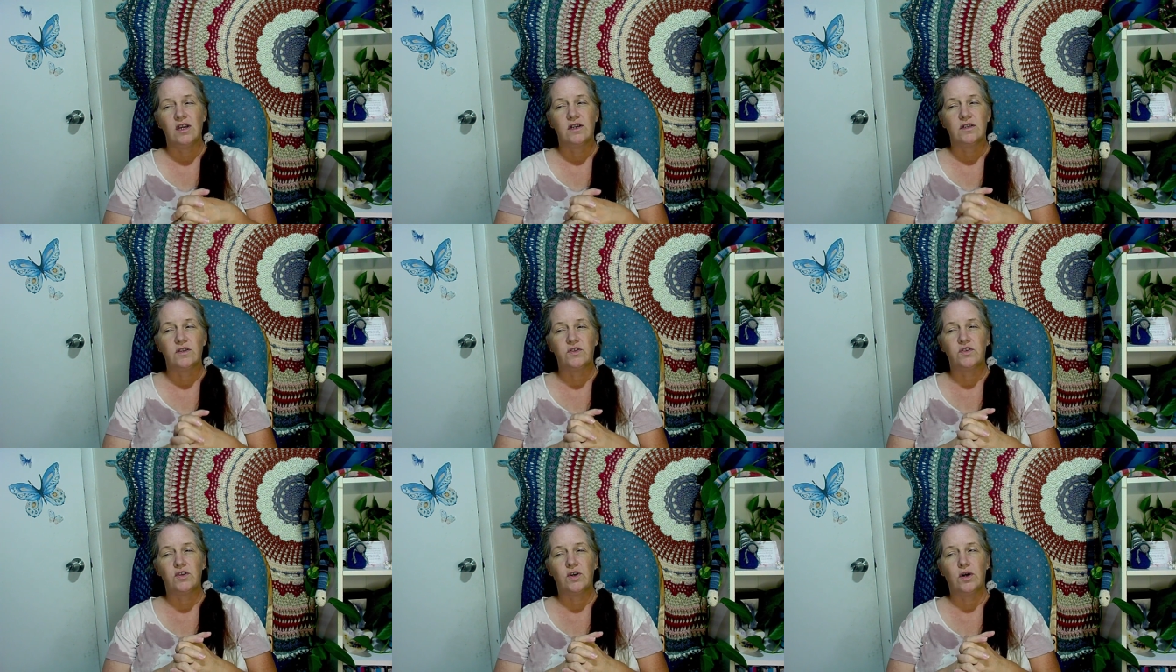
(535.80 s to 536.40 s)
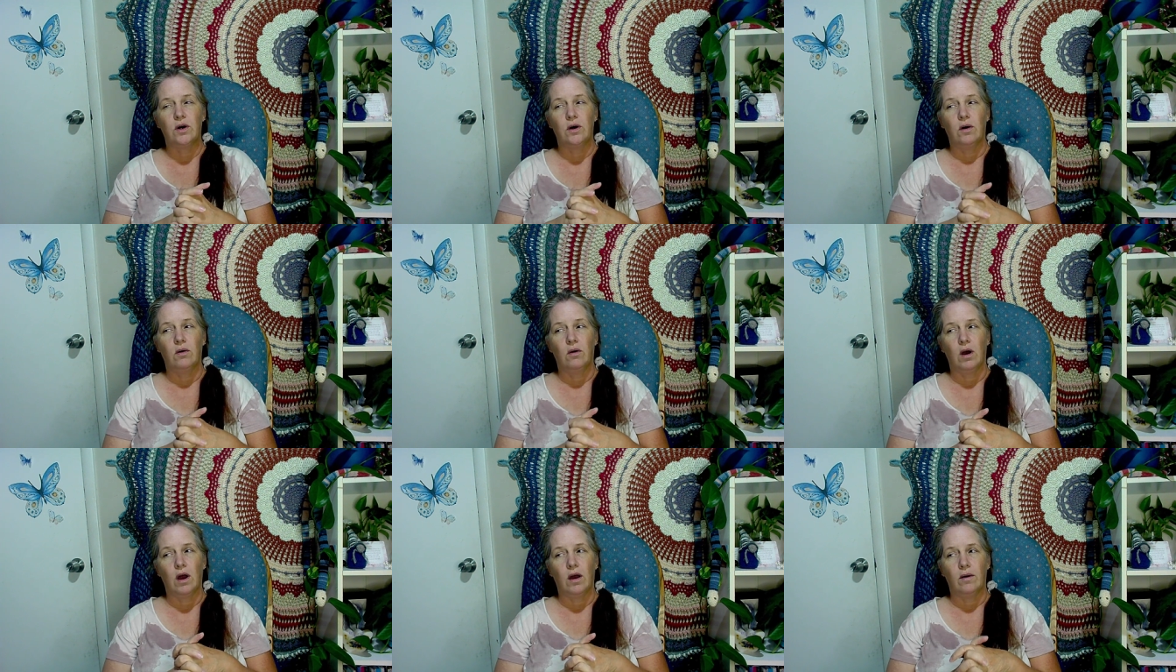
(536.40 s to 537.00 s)

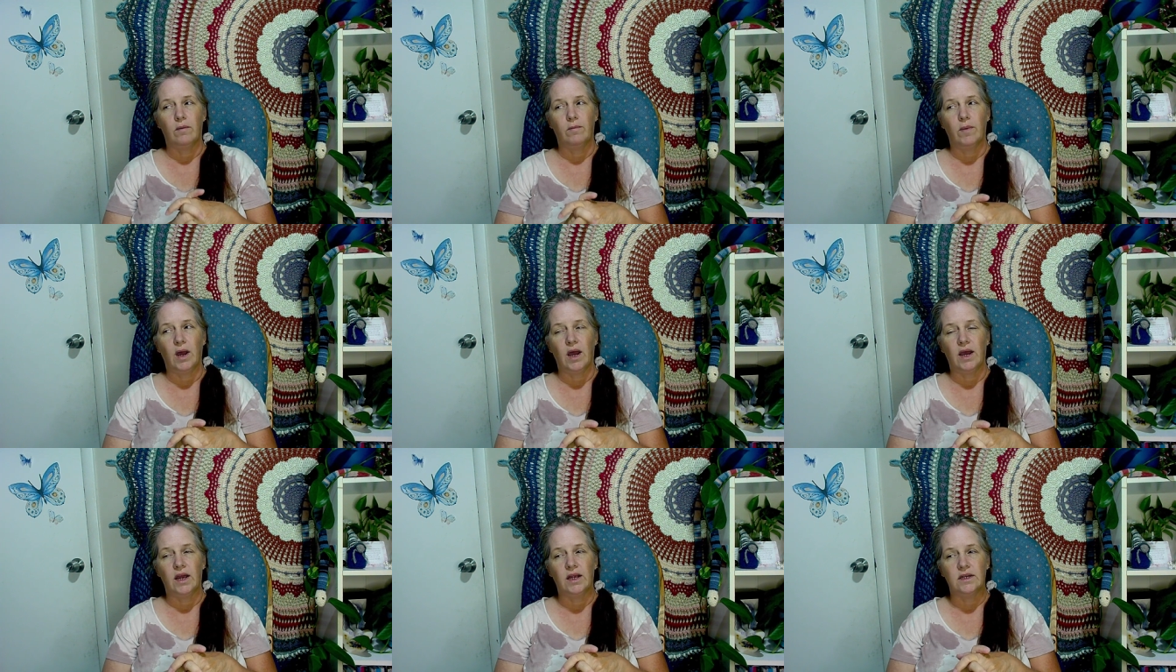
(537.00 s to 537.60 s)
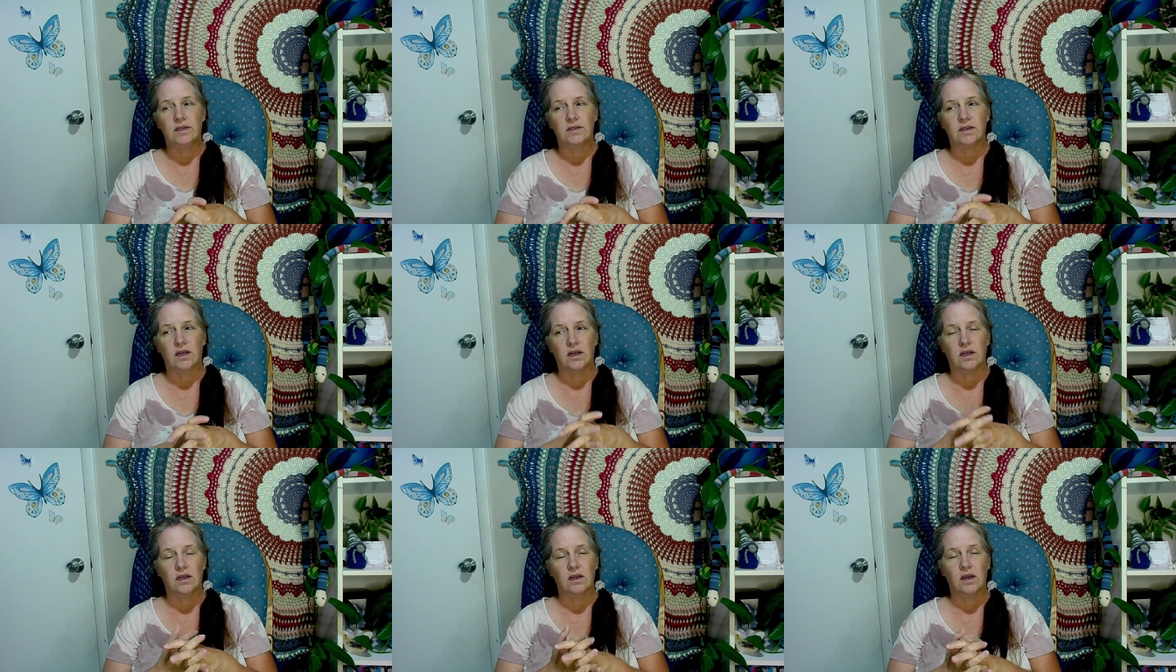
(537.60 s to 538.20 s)
So um, I
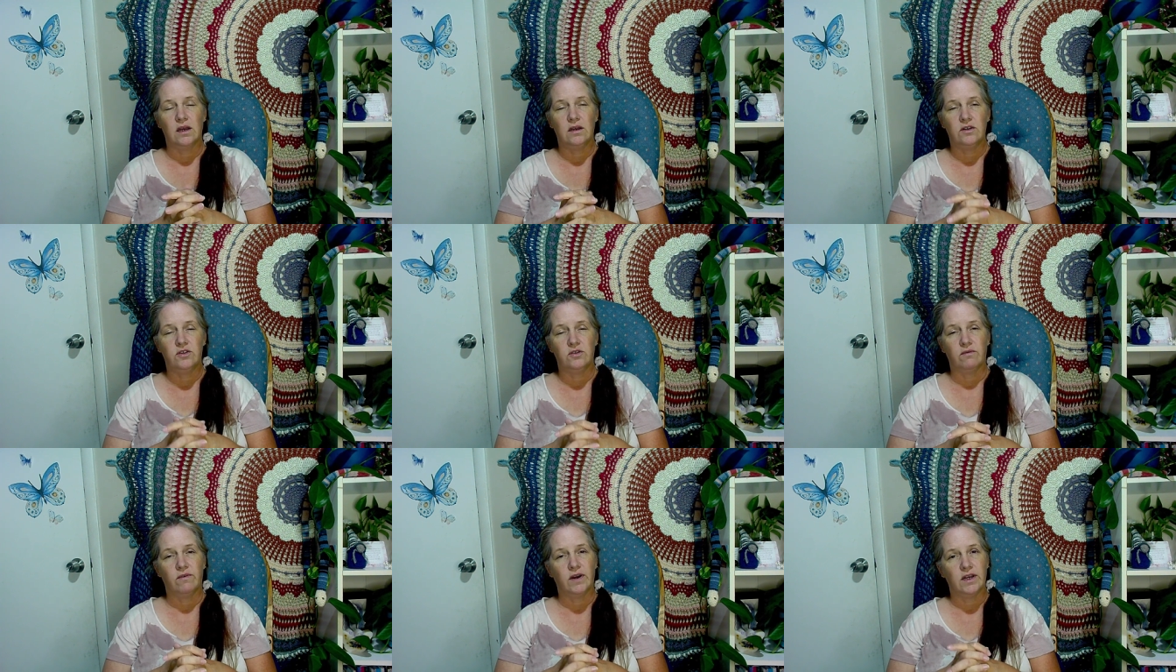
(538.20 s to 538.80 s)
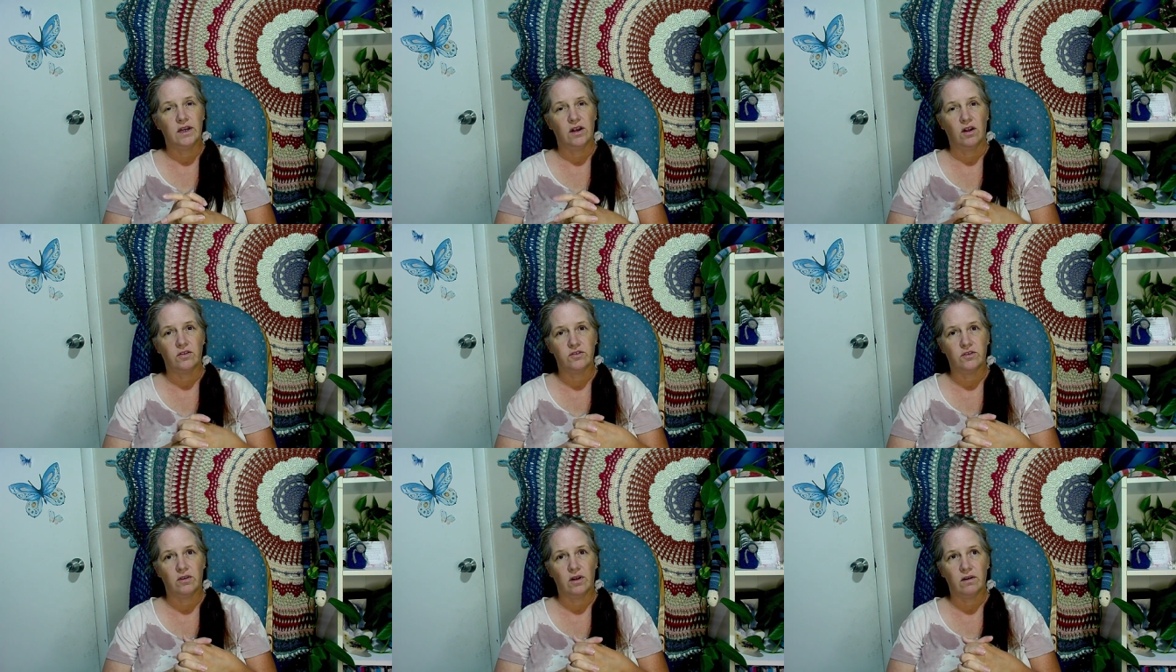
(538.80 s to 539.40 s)
decided to find an
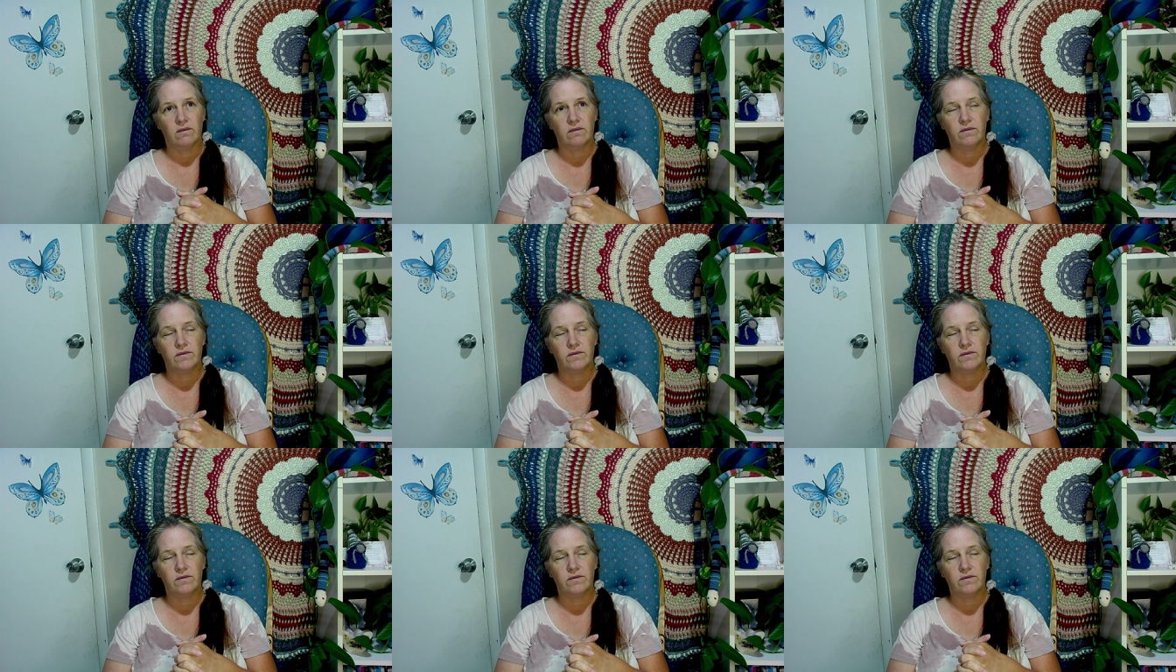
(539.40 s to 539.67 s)
alternative.